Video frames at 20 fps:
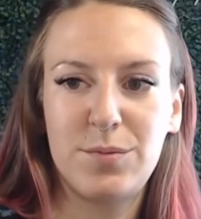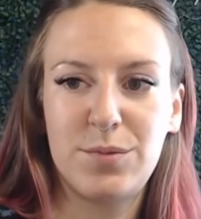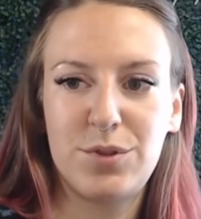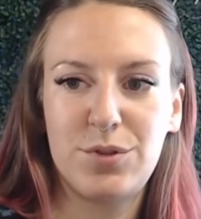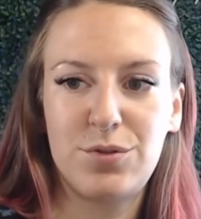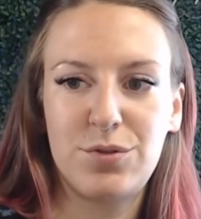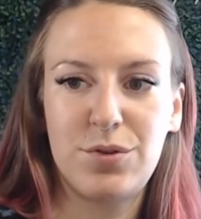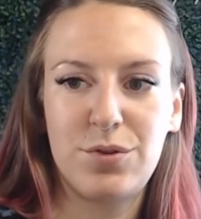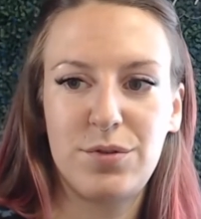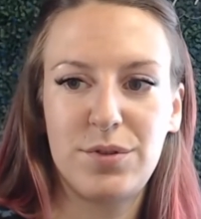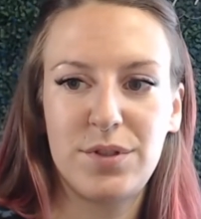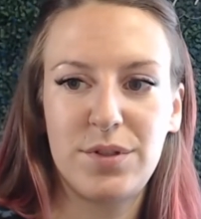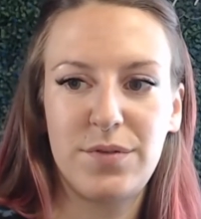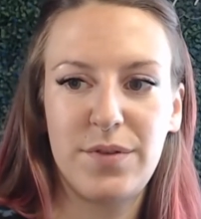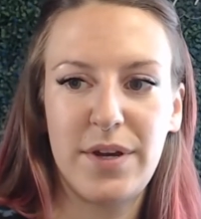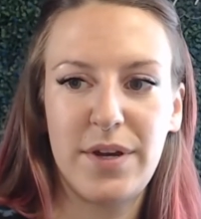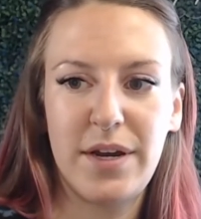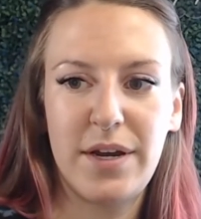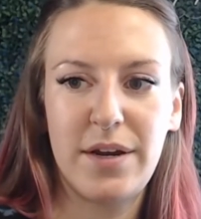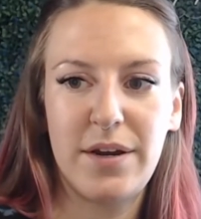strokes of
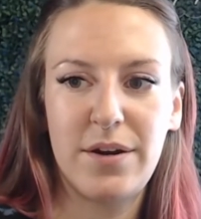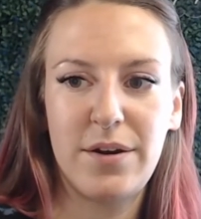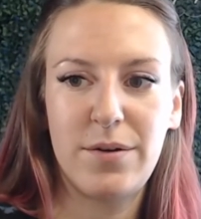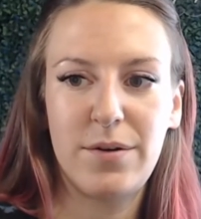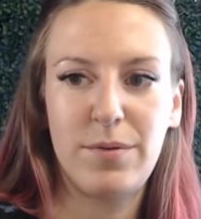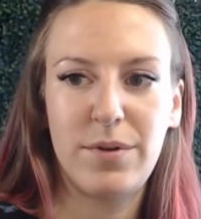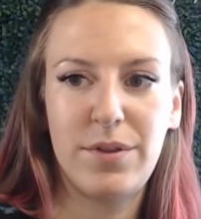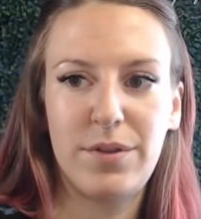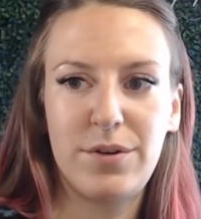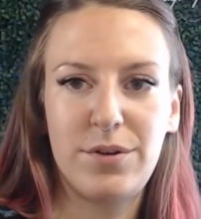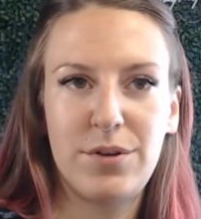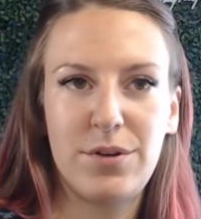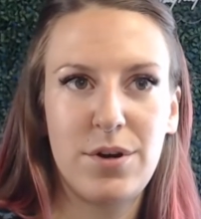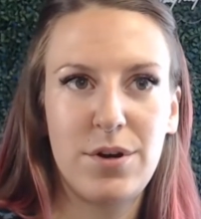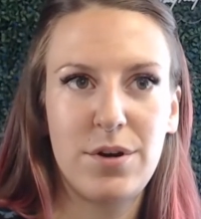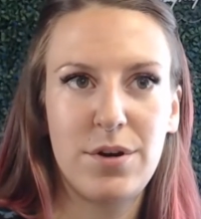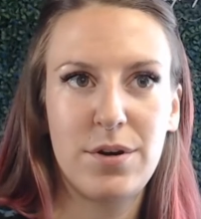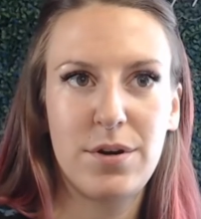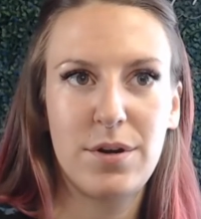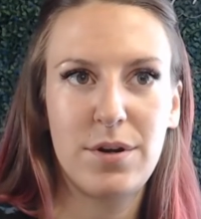hair with the
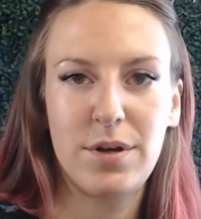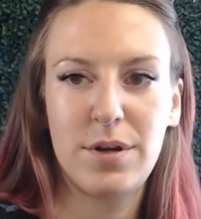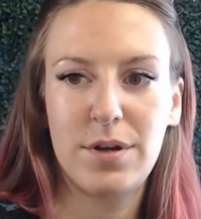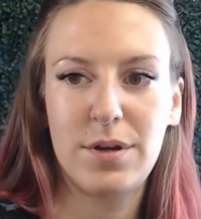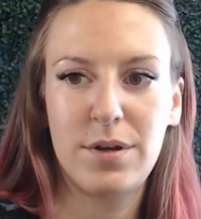dark,